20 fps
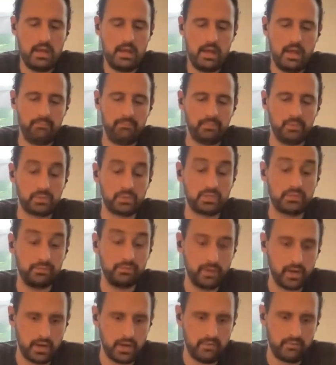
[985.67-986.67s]
which is
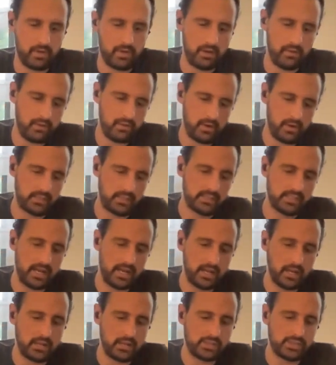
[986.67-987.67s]
very, very, very
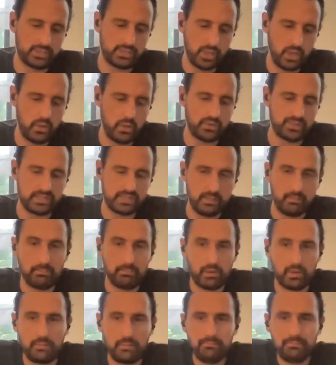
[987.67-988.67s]
exciting. It's so
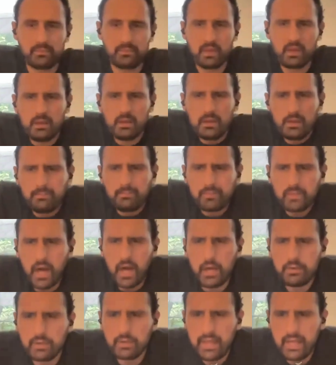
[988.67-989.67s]
simple.
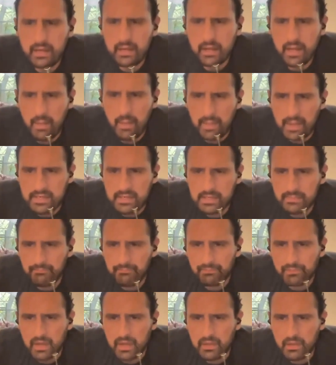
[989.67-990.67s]
Unrelated comment.
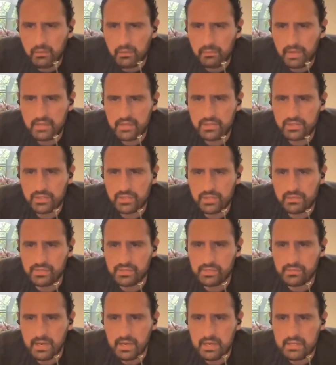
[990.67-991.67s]
Another advantage of
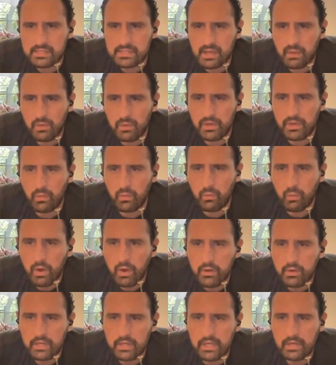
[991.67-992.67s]
sous vide is that when your
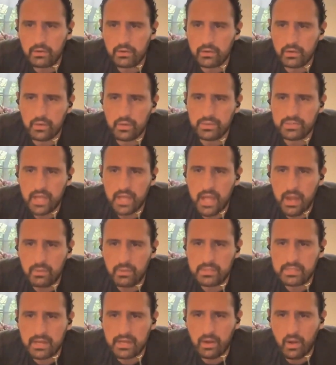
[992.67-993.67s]
water heater goes
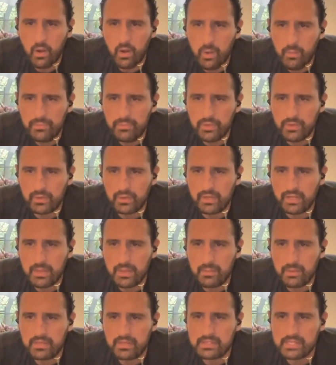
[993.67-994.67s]
out at home, you can
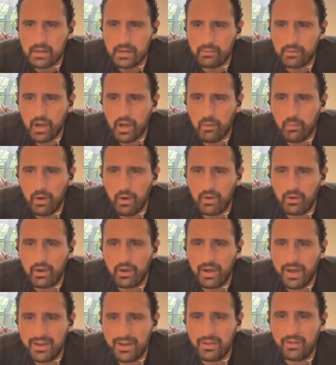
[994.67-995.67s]
keep a container of hot water
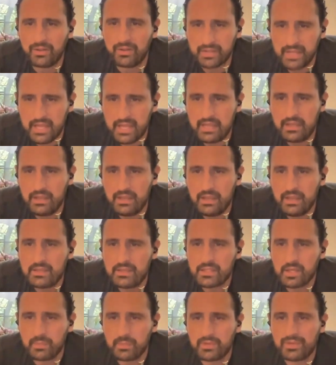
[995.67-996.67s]
hot all day to
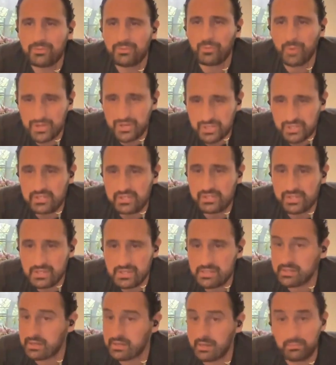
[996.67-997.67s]
help into washing
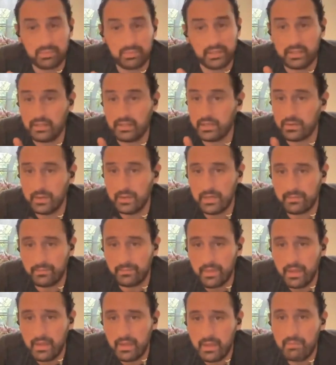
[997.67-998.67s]
dishes. Completely agreed.
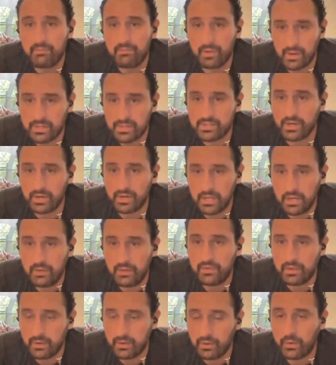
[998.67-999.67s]
Very sorry to
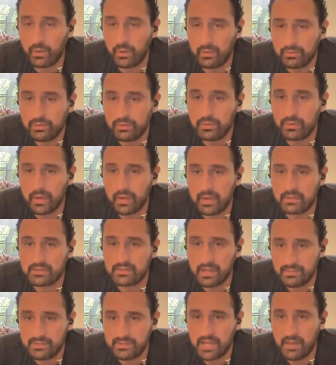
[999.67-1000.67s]
hear that you're going through a
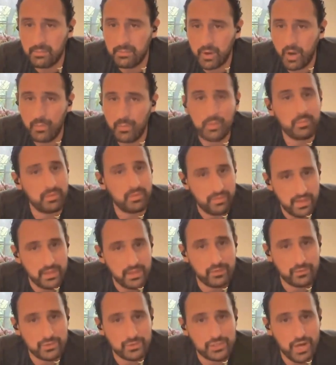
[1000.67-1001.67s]
tough time, Carmen, but
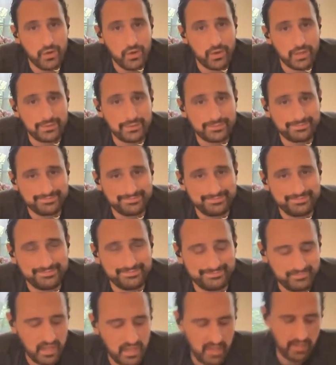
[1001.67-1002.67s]
thank you for sharing.
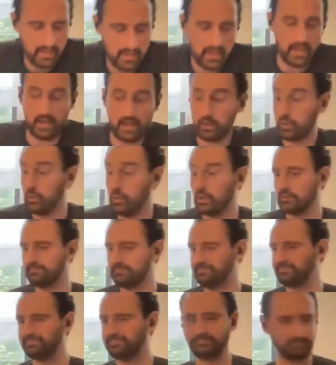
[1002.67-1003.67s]

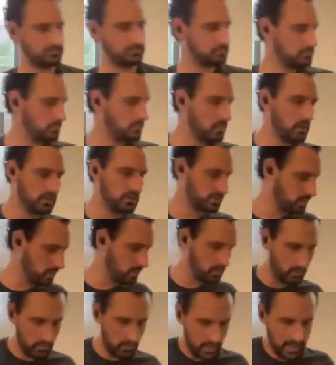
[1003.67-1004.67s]
Cool.
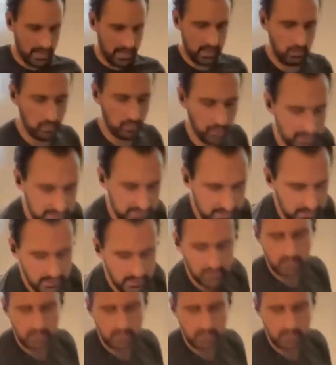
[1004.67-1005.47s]
So I want